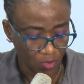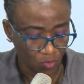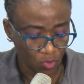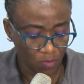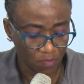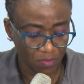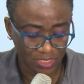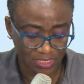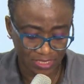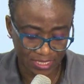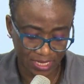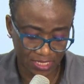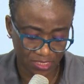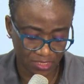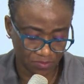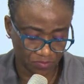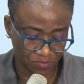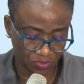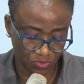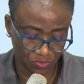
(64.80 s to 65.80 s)
We must
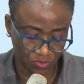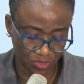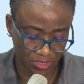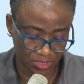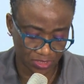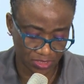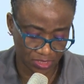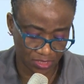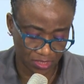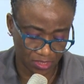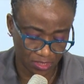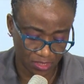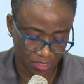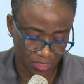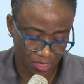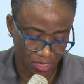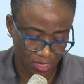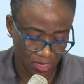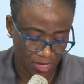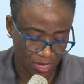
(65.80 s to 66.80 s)
end impunity.
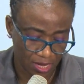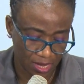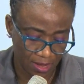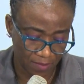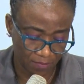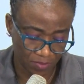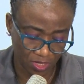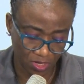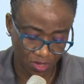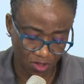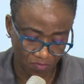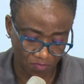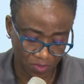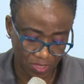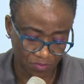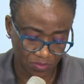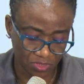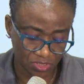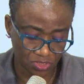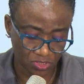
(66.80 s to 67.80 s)
The
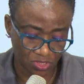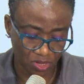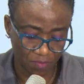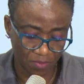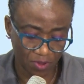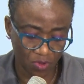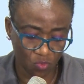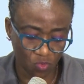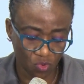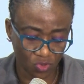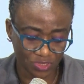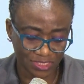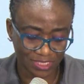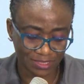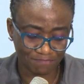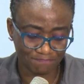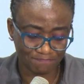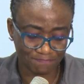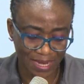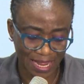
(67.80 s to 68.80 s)
government must stop
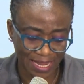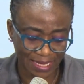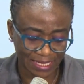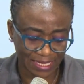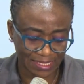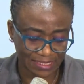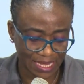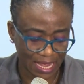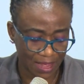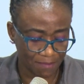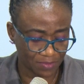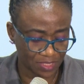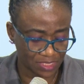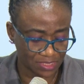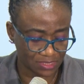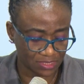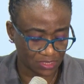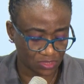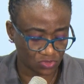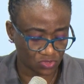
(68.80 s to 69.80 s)
awarding blanket
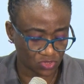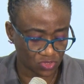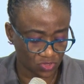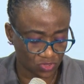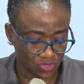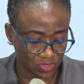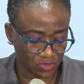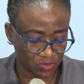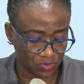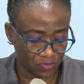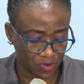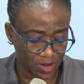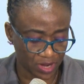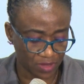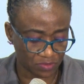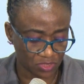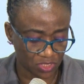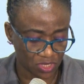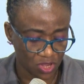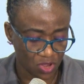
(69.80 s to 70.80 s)
amnesty to certain
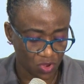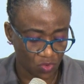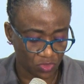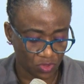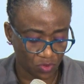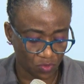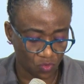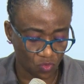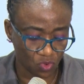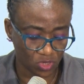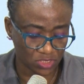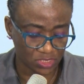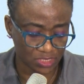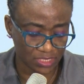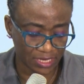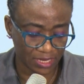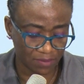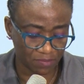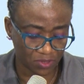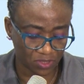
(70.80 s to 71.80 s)
crimes that were once
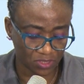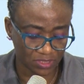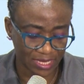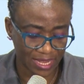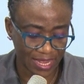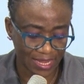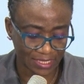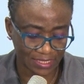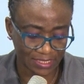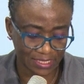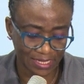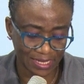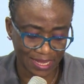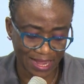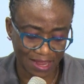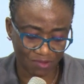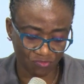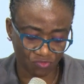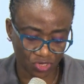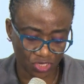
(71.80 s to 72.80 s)
labeled ethnic
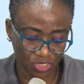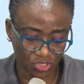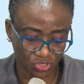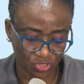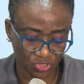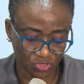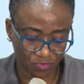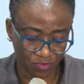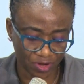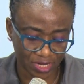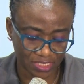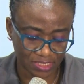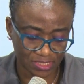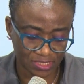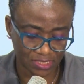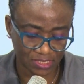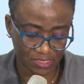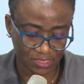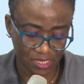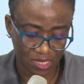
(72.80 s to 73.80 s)
and religious
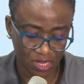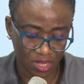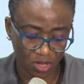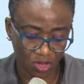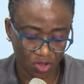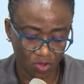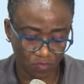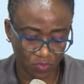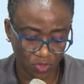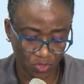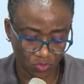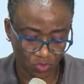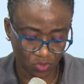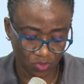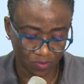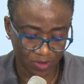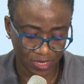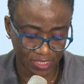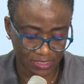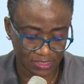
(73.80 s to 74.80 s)
crisis, communal
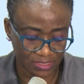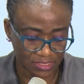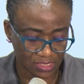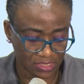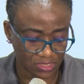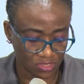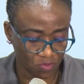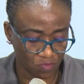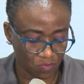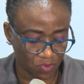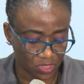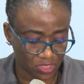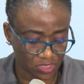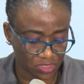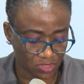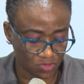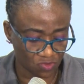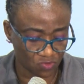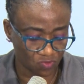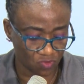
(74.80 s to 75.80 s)
crisis, or
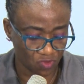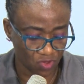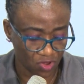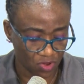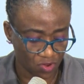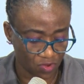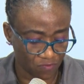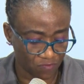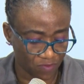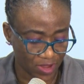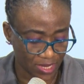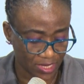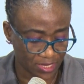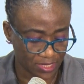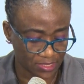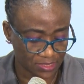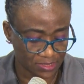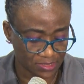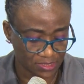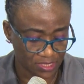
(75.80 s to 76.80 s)
political
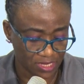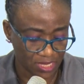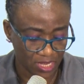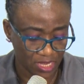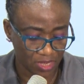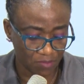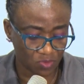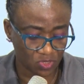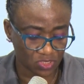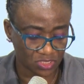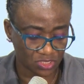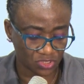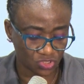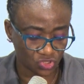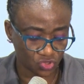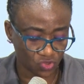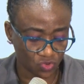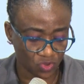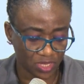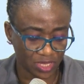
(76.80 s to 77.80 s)
violence. It must
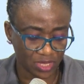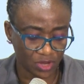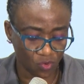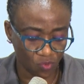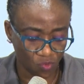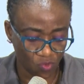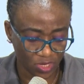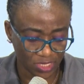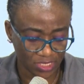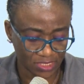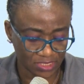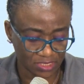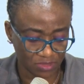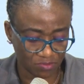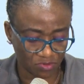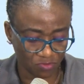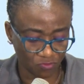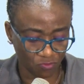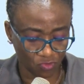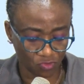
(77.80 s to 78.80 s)
ensure equality
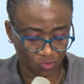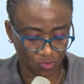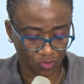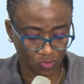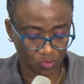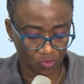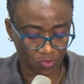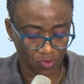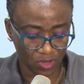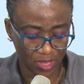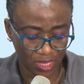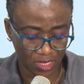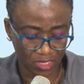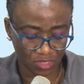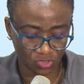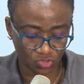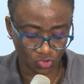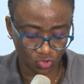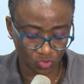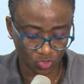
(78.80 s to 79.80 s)
before the law and
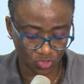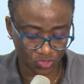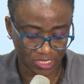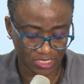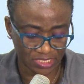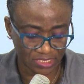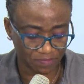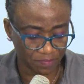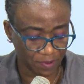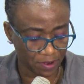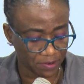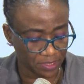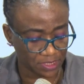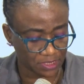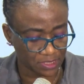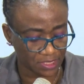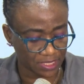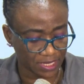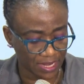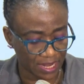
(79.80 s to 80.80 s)
ensure
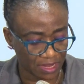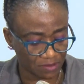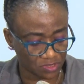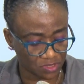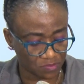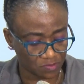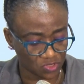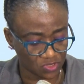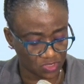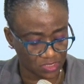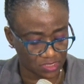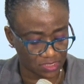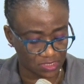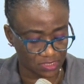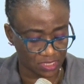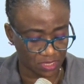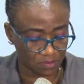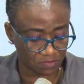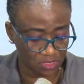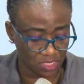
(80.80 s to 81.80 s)
transparent and accountable
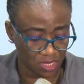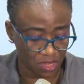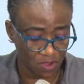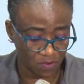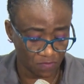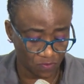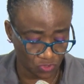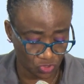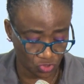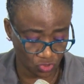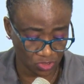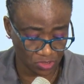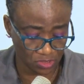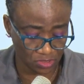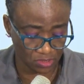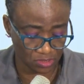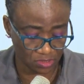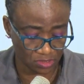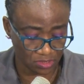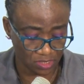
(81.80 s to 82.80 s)
systems for
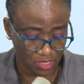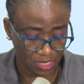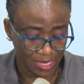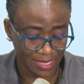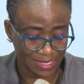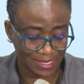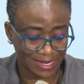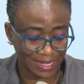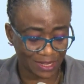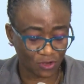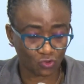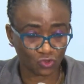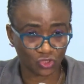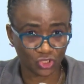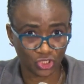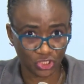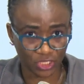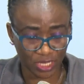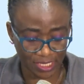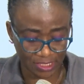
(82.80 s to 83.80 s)
justice.
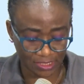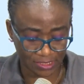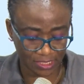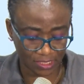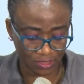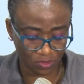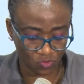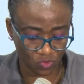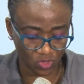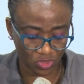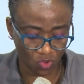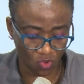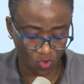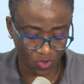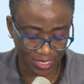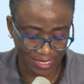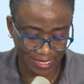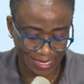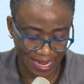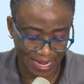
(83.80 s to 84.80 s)
Negotiating with
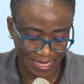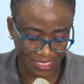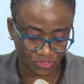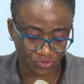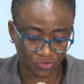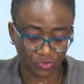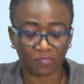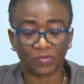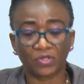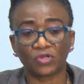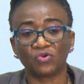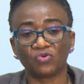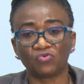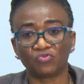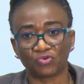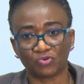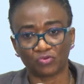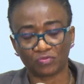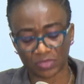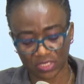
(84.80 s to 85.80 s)
organized criminal
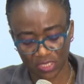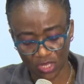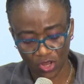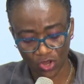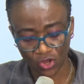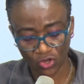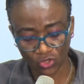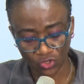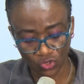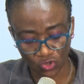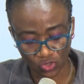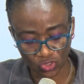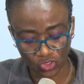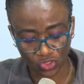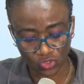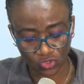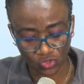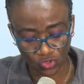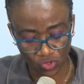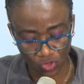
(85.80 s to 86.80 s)
groups
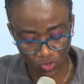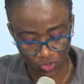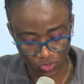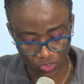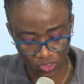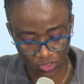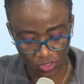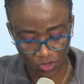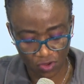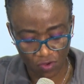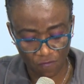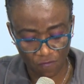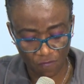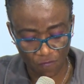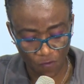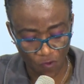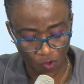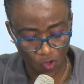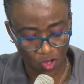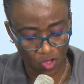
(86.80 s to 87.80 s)
does not
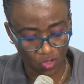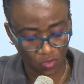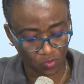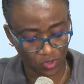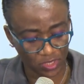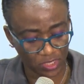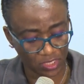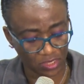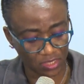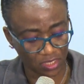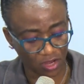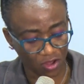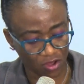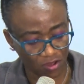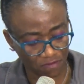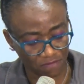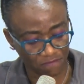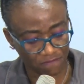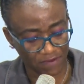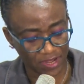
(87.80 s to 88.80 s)
fall within the
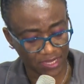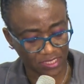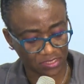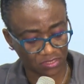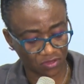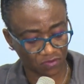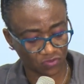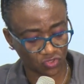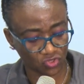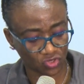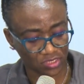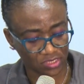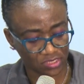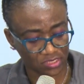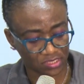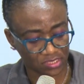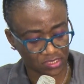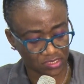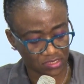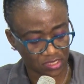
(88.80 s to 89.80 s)
confines of
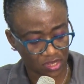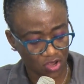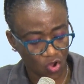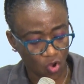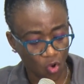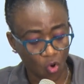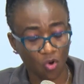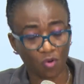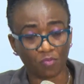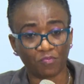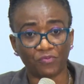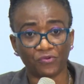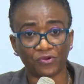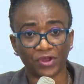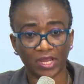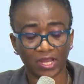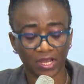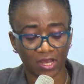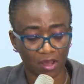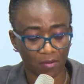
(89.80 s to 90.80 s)
justice or
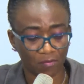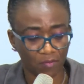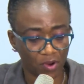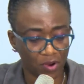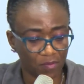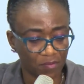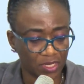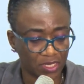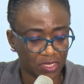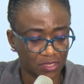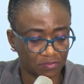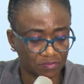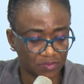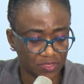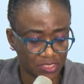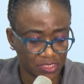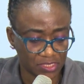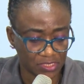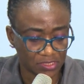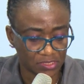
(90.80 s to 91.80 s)
bring permanent
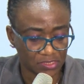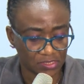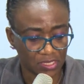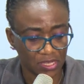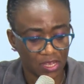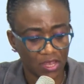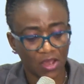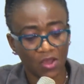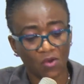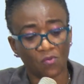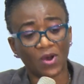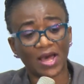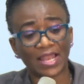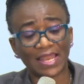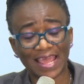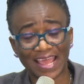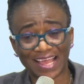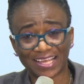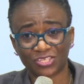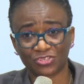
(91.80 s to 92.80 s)
peace.
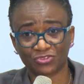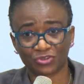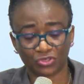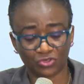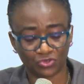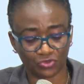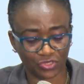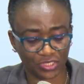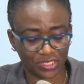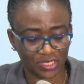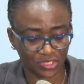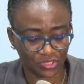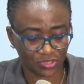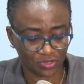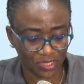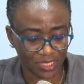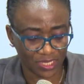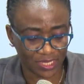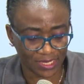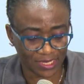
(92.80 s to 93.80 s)
While
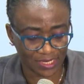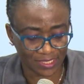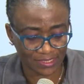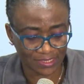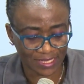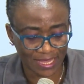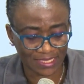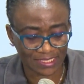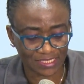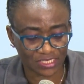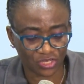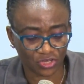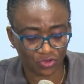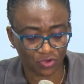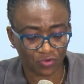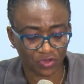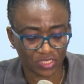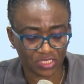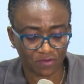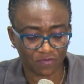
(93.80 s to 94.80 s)
extrajudicial killings and
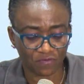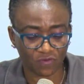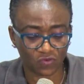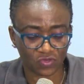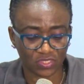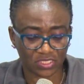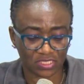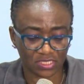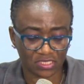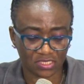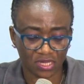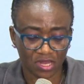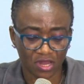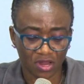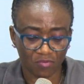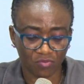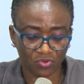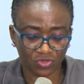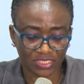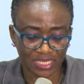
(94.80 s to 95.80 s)
security forces
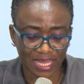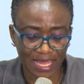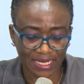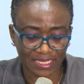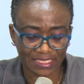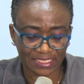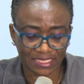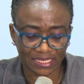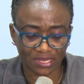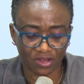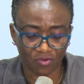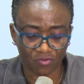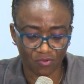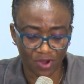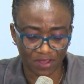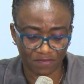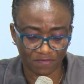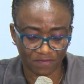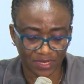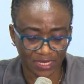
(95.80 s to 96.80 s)
brutality
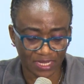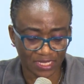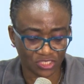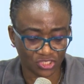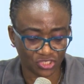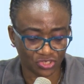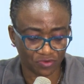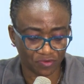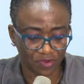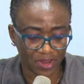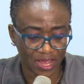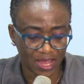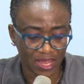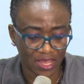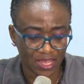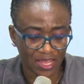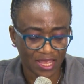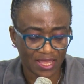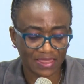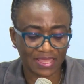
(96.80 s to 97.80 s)
arrive in Nigeria,
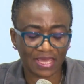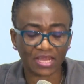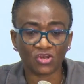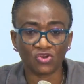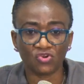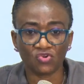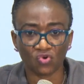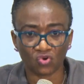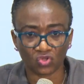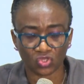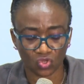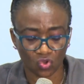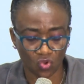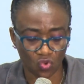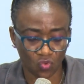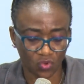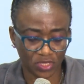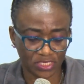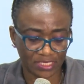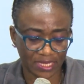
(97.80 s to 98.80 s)
they're not
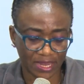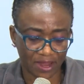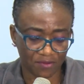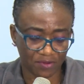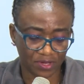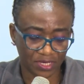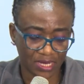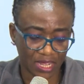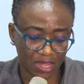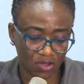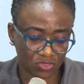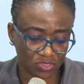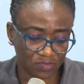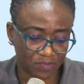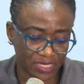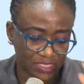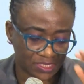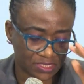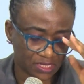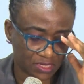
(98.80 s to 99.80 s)
always carried out
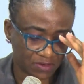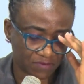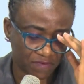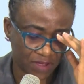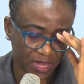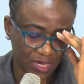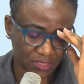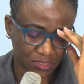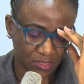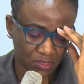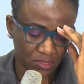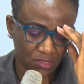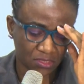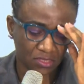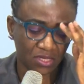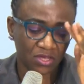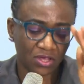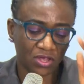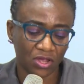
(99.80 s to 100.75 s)
by state factors.